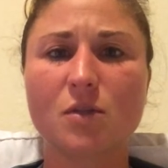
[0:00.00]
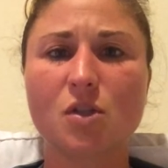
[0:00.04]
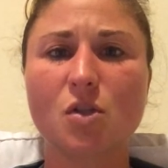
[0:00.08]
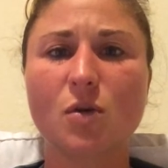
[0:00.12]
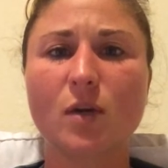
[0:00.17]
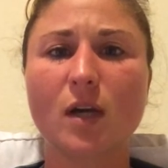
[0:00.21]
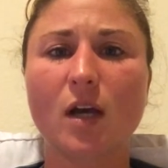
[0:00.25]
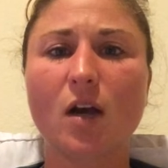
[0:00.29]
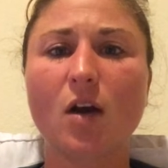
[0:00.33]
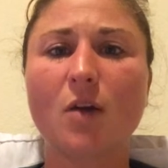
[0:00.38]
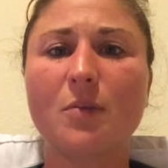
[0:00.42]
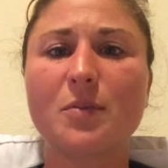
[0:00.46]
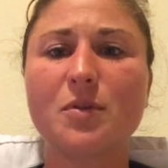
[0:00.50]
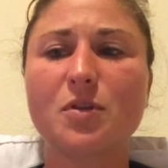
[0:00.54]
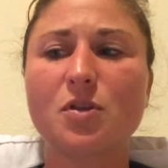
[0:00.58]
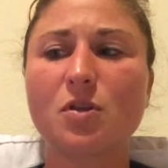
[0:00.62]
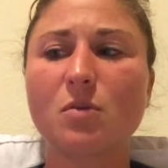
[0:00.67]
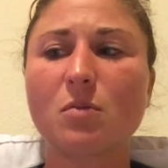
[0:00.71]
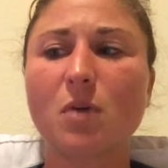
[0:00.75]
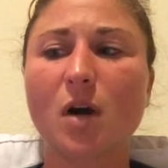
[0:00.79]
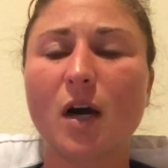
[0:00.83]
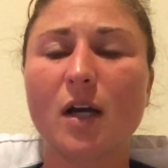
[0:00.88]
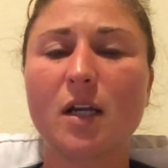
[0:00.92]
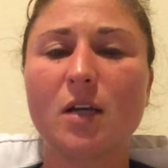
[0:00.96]
So it helps
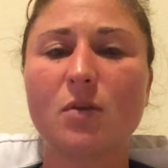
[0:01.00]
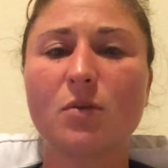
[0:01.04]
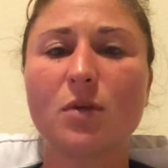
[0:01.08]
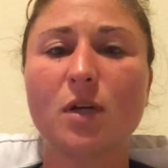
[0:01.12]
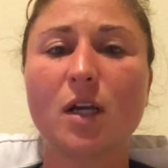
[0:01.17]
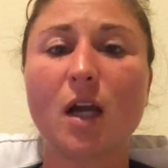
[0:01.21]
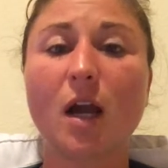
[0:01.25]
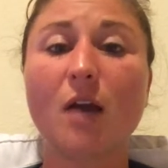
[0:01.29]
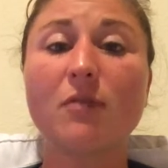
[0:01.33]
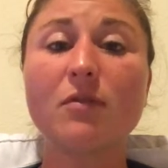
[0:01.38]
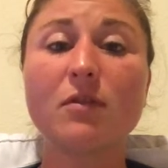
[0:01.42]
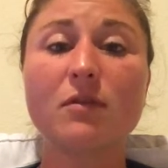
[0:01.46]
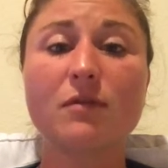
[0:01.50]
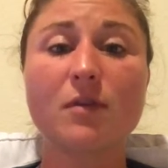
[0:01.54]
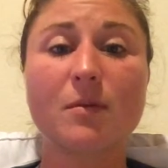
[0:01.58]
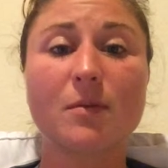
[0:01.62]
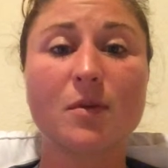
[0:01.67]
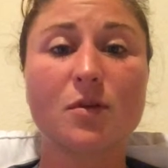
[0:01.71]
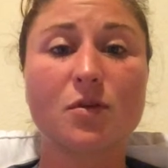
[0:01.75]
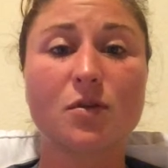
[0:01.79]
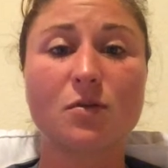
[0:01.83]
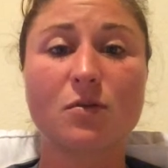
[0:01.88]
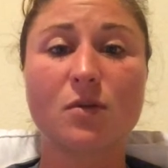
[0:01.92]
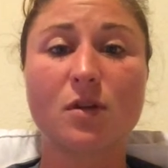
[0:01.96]
your body recover from
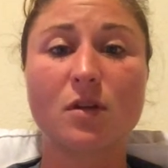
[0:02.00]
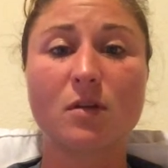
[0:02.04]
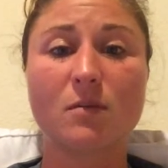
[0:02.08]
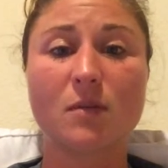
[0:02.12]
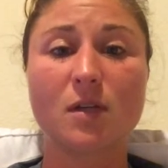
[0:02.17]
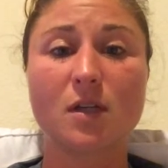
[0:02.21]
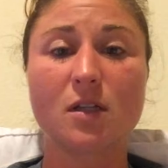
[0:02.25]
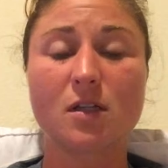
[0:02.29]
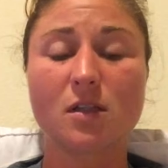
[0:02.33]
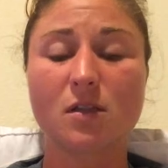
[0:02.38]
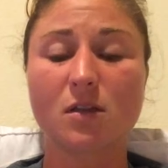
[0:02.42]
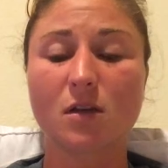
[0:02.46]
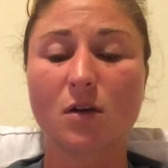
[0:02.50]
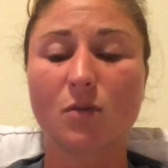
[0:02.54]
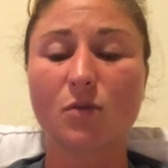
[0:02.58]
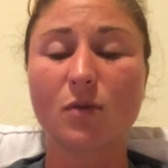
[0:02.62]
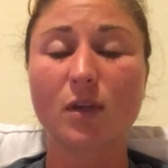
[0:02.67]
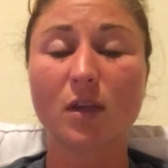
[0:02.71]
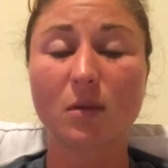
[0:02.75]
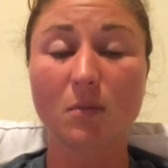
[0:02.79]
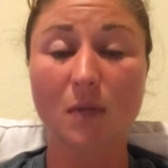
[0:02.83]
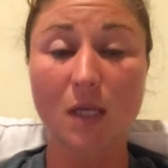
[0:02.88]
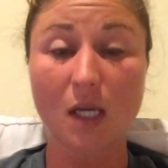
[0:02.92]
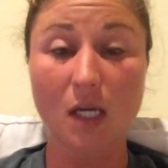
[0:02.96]
those
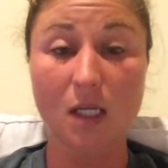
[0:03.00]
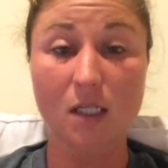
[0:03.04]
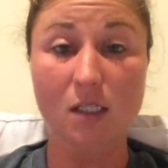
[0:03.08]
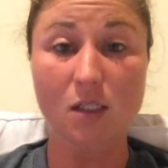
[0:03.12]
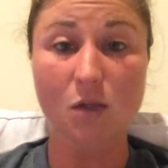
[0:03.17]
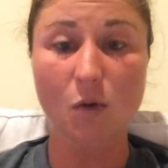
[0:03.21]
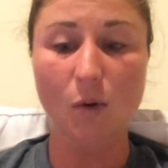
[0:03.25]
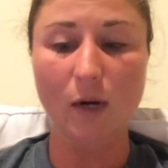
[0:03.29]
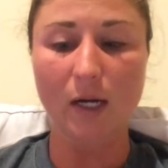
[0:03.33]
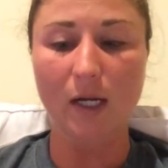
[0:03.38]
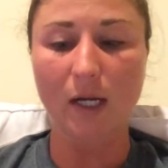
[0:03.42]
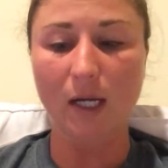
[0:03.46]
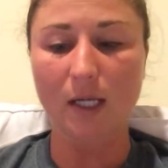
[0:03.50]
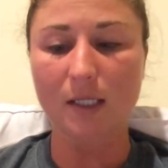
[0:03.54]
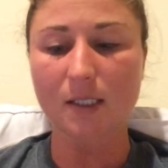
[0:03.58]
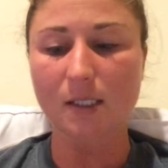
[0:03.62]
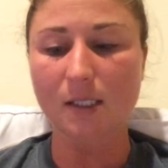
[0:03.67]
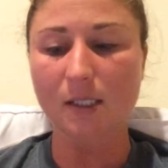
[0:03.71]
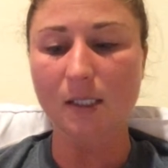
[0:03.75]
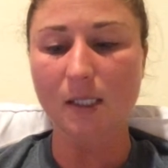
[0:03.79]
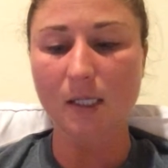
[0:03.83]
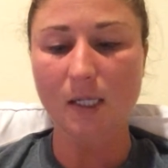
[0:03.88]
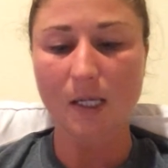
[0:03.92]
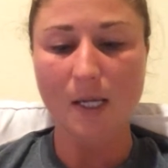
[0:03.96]
arrhythmias quite
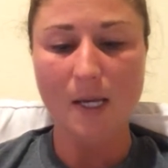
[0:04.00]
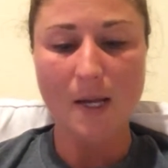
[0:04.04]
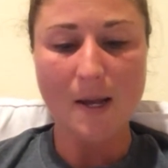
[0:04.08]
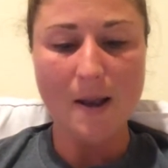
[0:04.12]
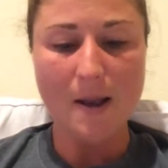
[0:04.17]
nicely.